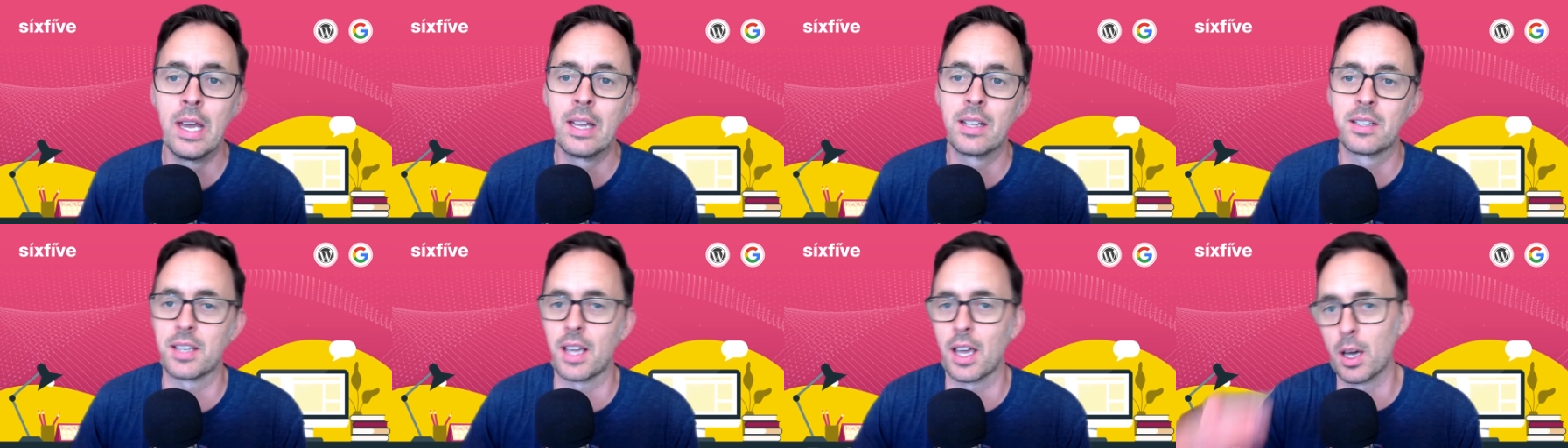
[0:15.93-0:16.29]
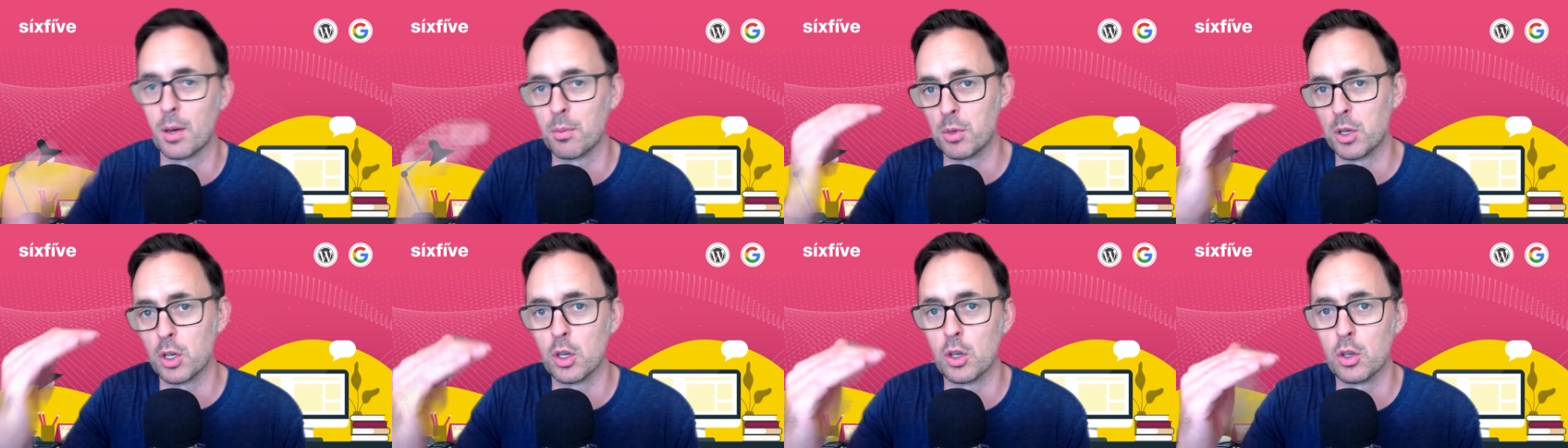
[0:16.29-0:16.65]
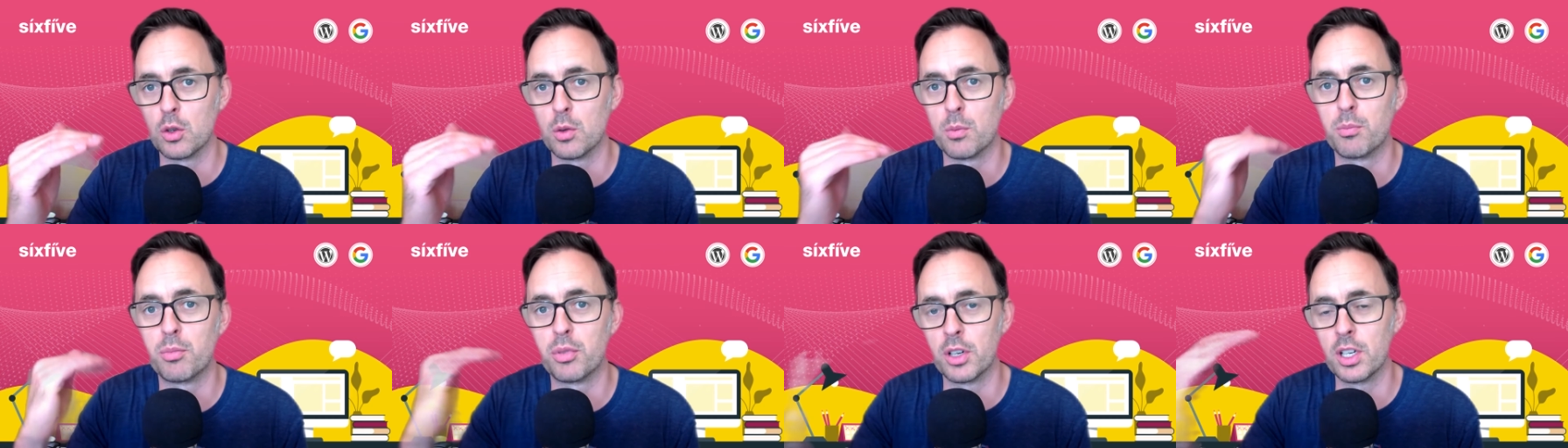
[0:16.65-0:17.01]
to help Google
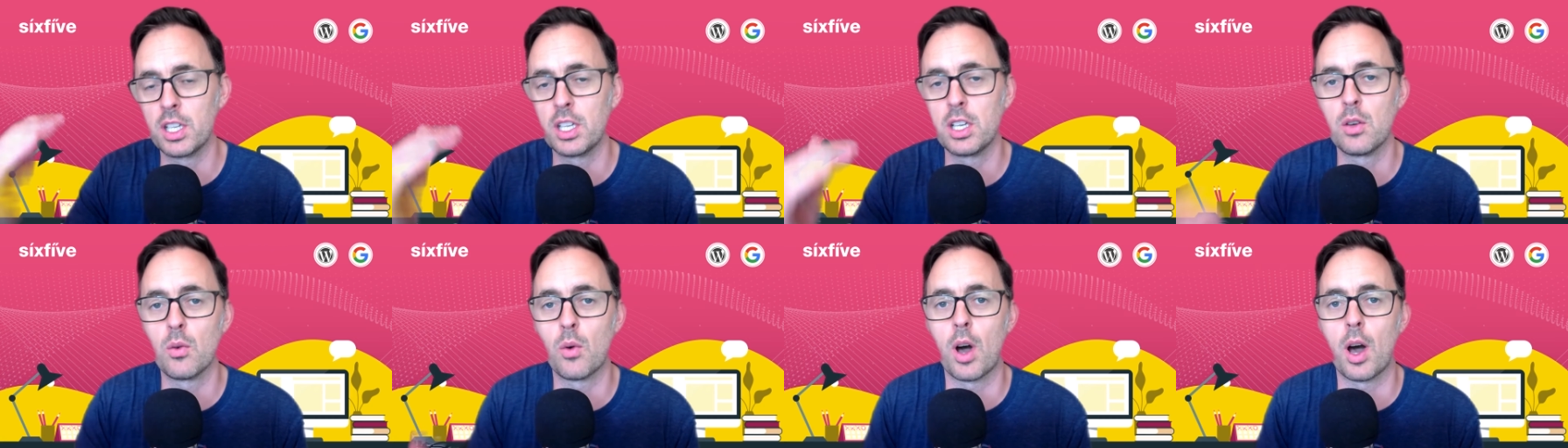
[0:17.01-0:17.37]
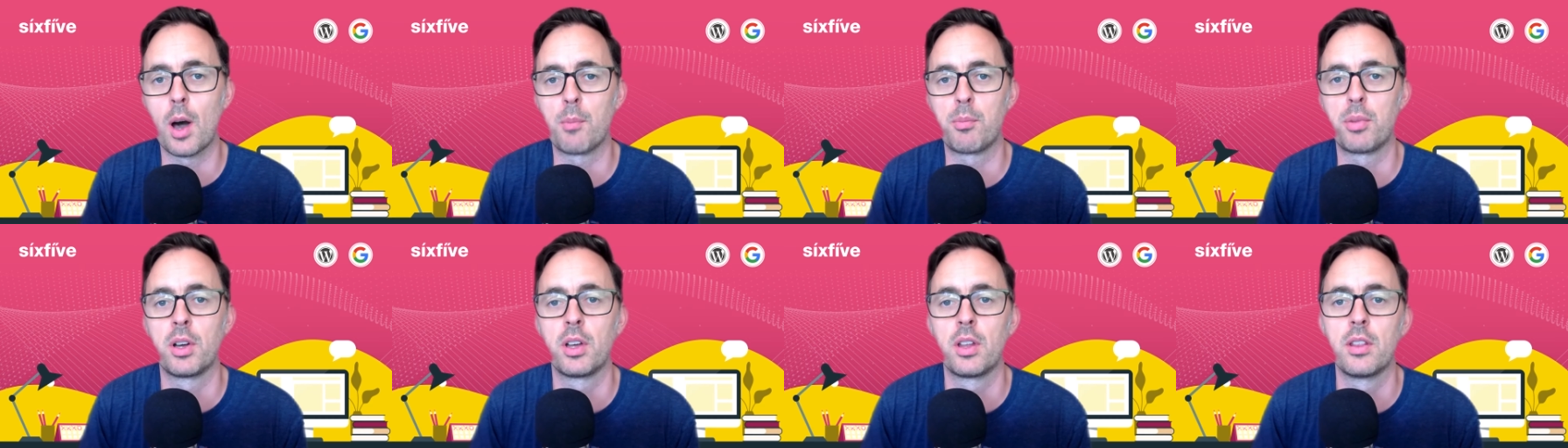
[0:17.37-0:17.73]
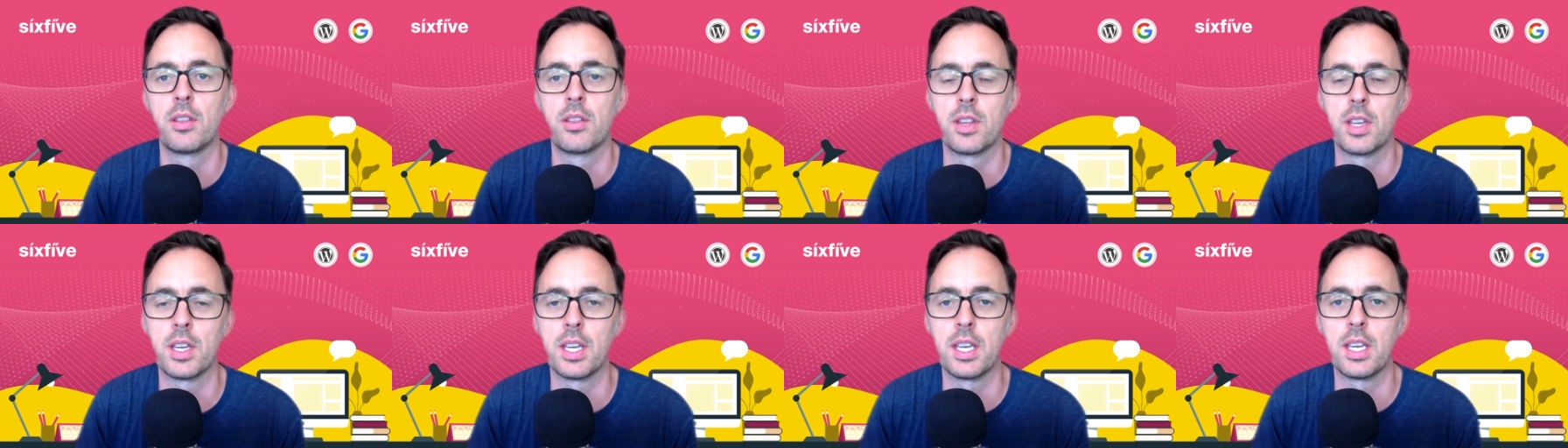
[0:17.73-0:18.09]
bring you up
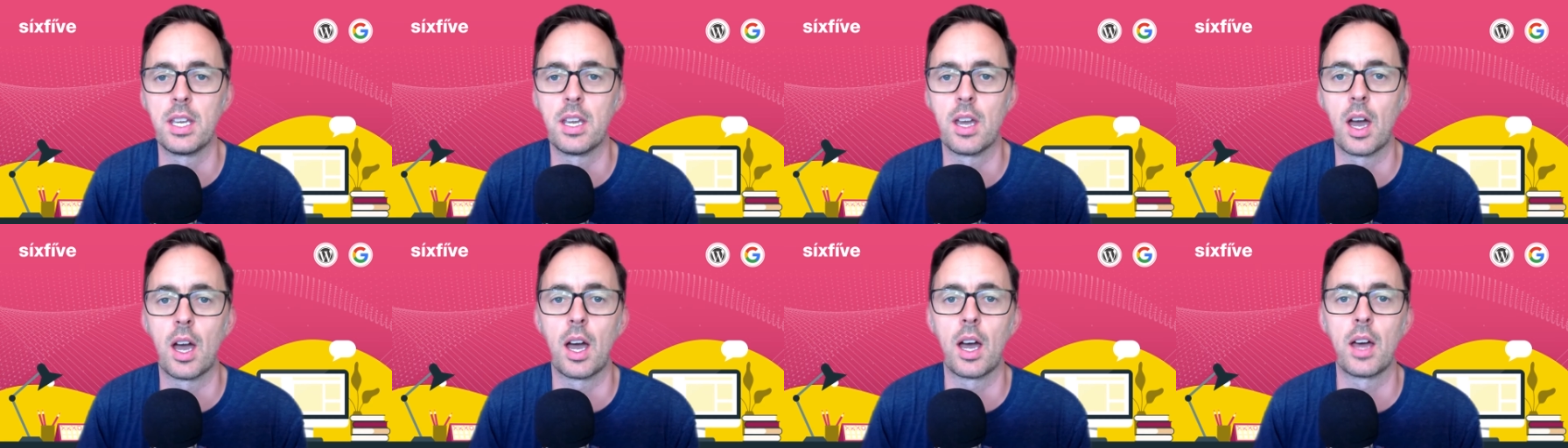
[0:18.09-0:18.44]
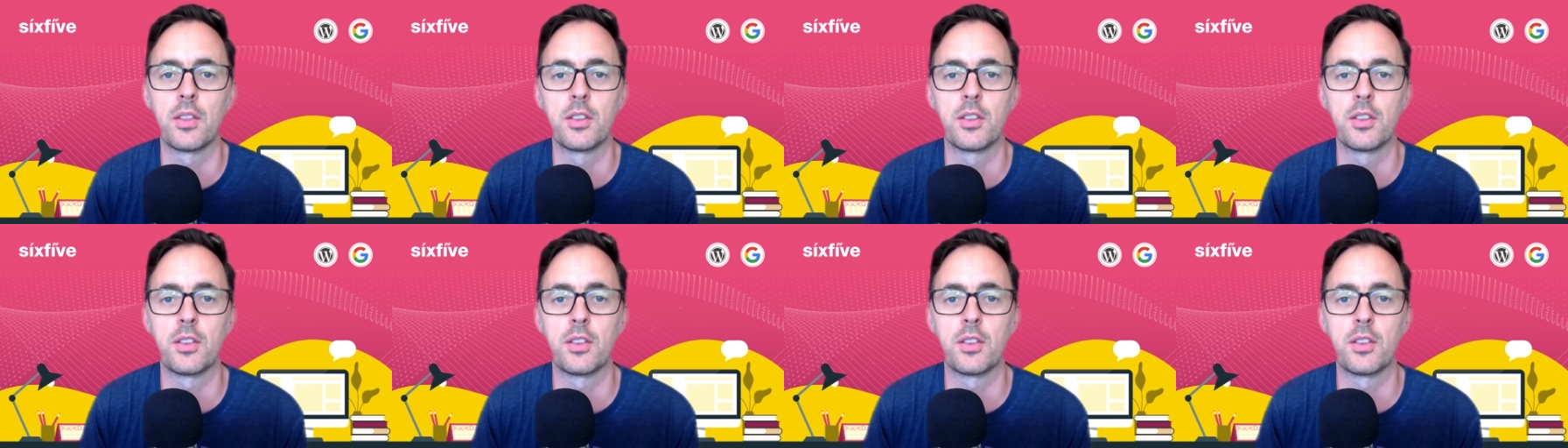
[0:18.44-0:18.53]
the uh,